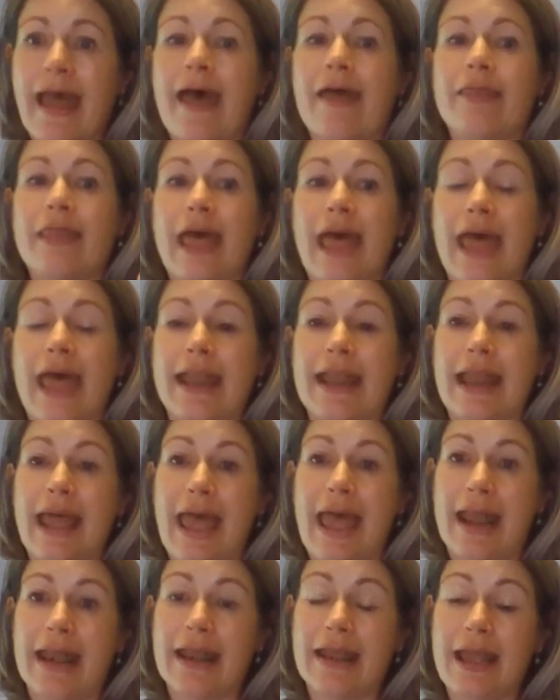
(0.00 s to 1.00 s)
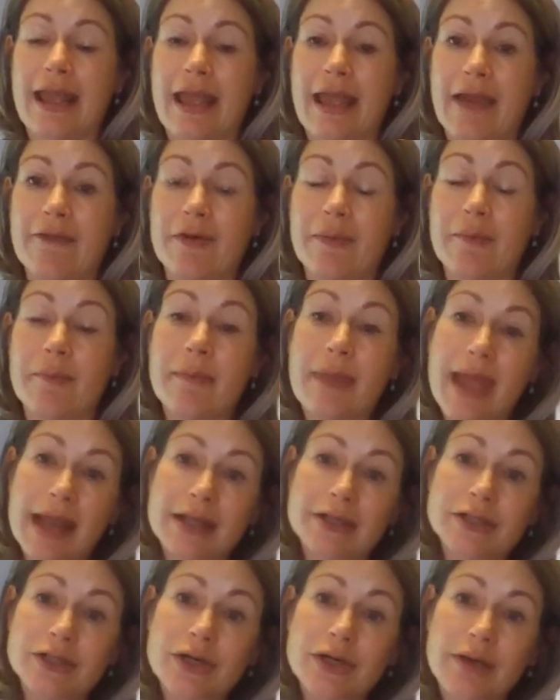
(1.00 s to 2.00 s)
And if a
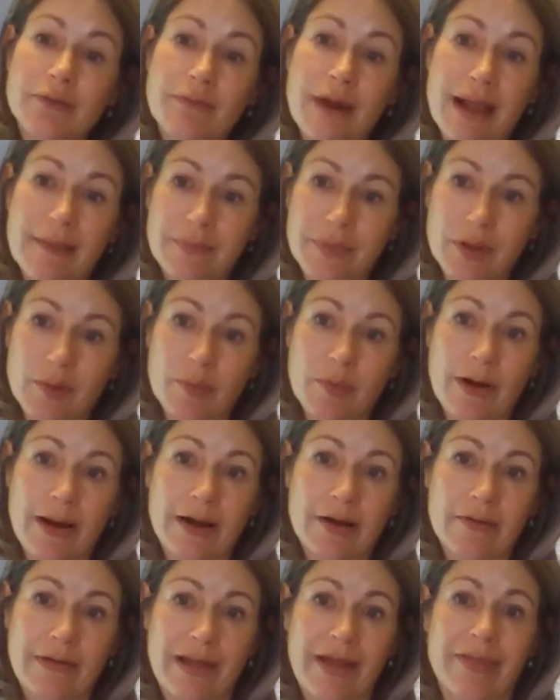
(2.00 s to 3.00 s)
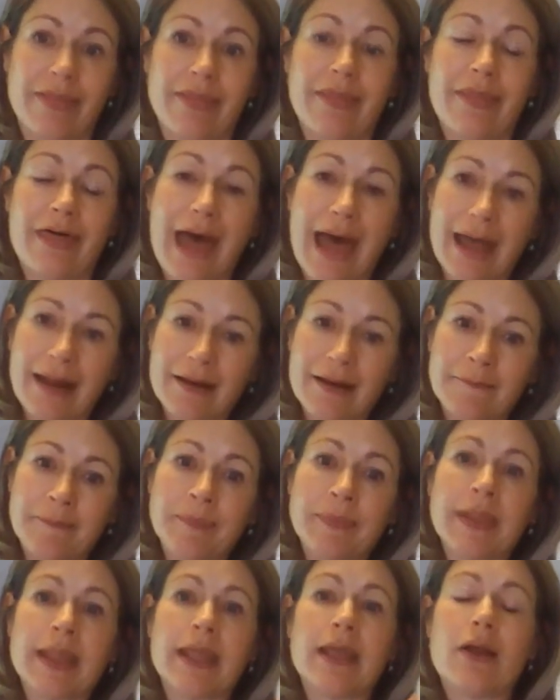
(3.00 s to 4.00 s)
manager can wrap their brain around that,
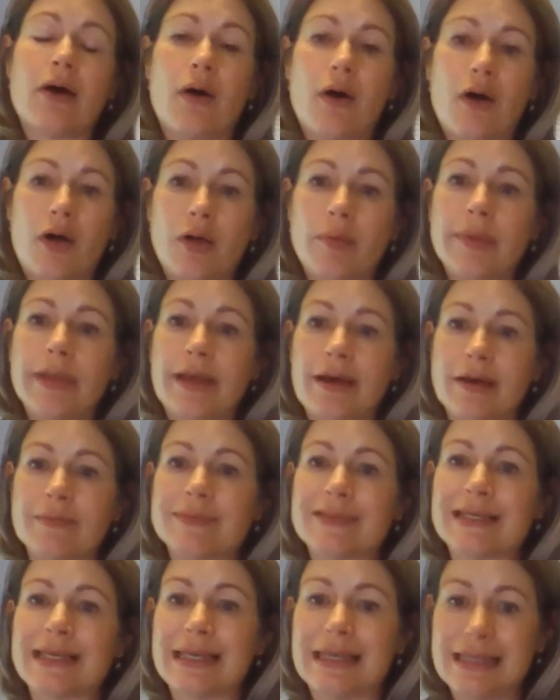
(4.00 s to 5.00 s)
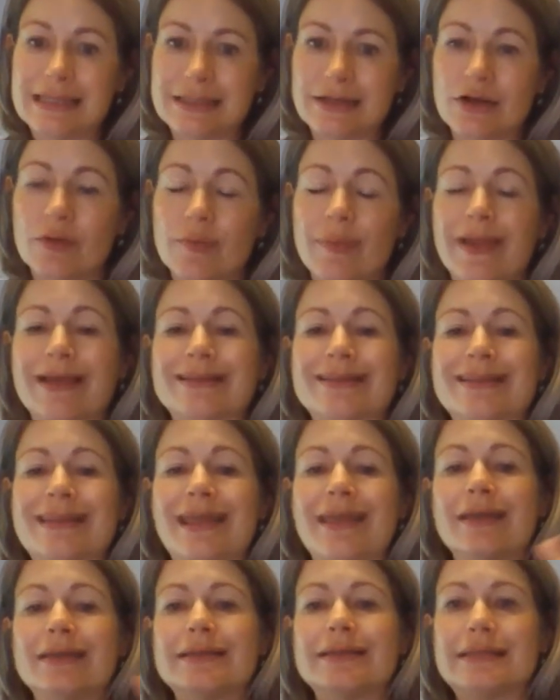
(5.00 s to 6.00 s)
it all becomes easier because
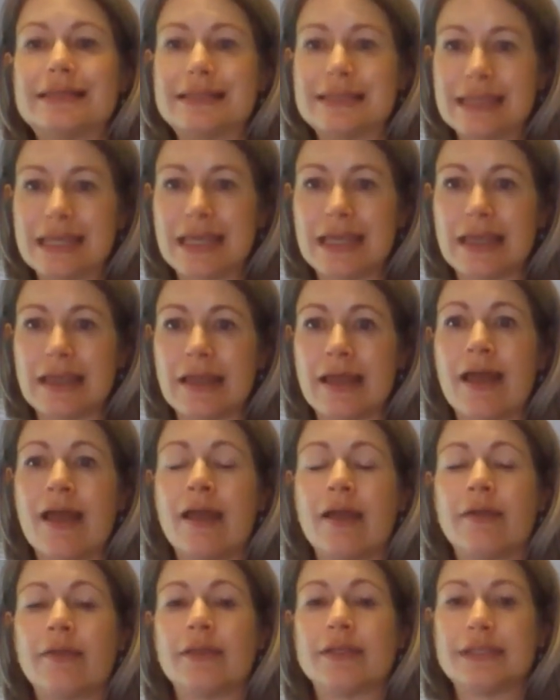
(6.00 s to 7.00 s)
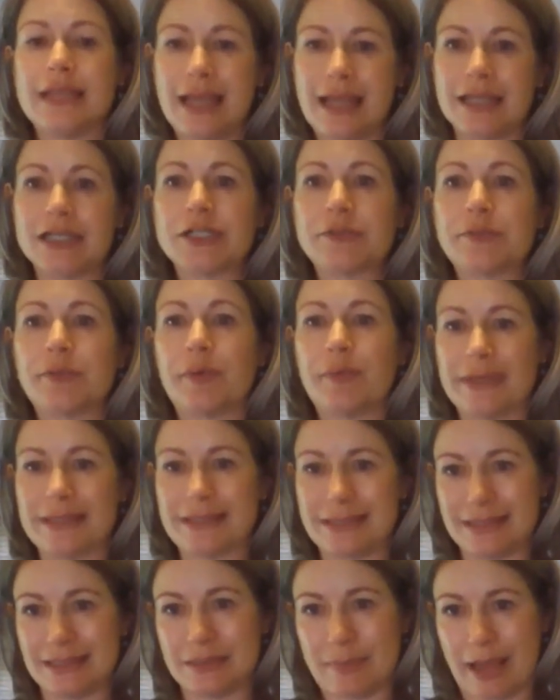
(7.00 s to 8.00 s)
they can see the tangible
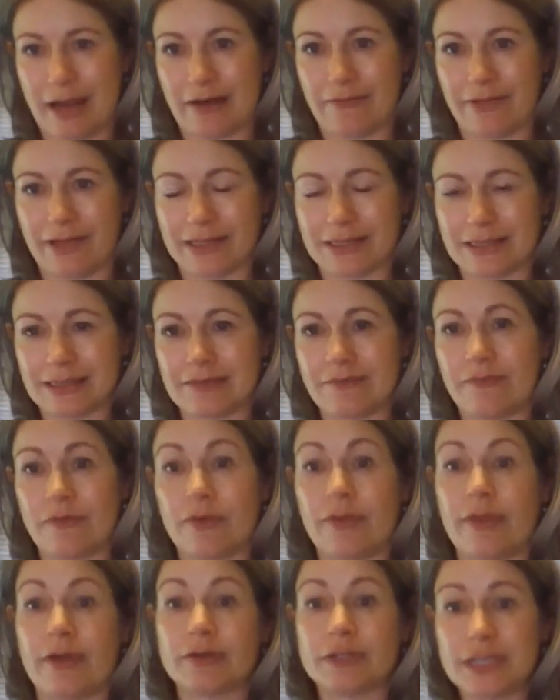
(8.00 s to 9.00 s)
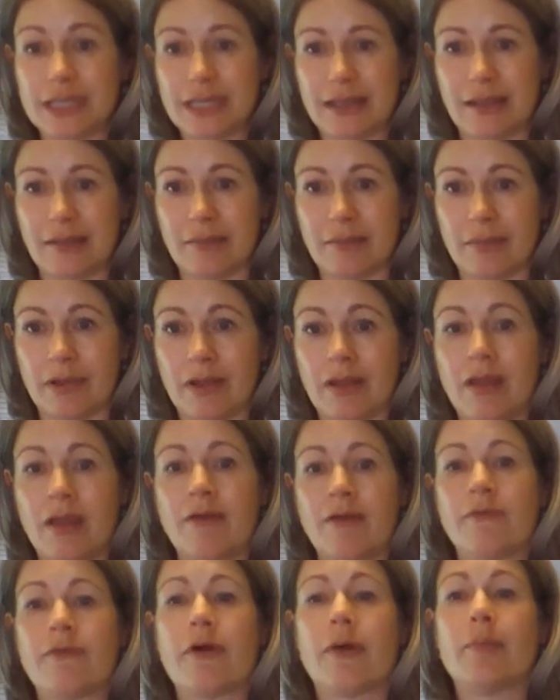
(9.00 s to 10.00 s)
business benefits for their team
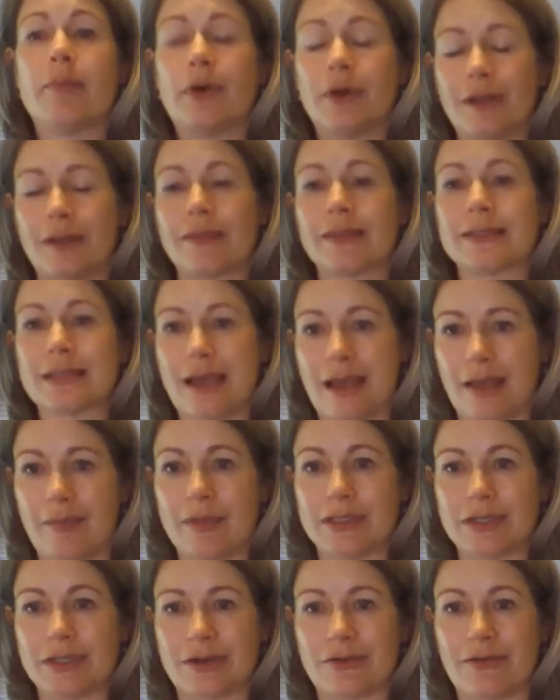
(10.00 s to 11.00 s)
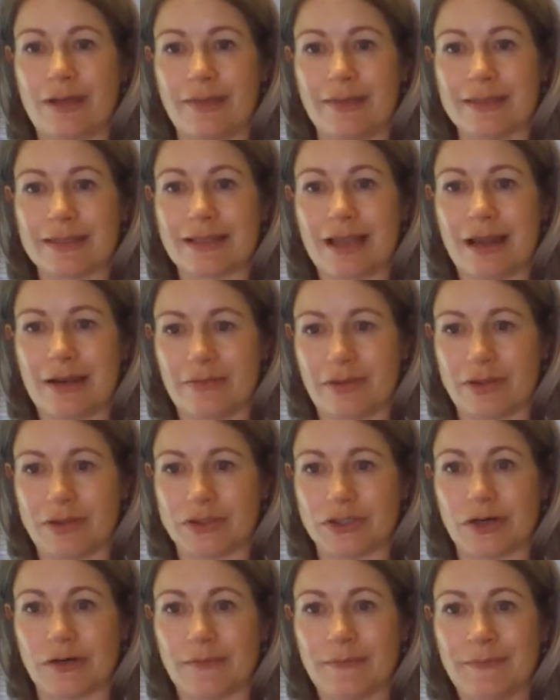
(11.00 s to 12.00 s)
from putting the time in to create this kind of
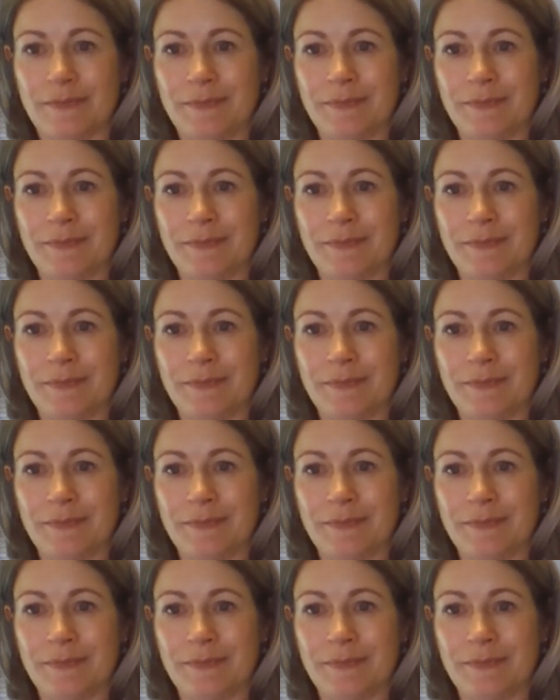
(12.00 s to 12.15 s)
culture,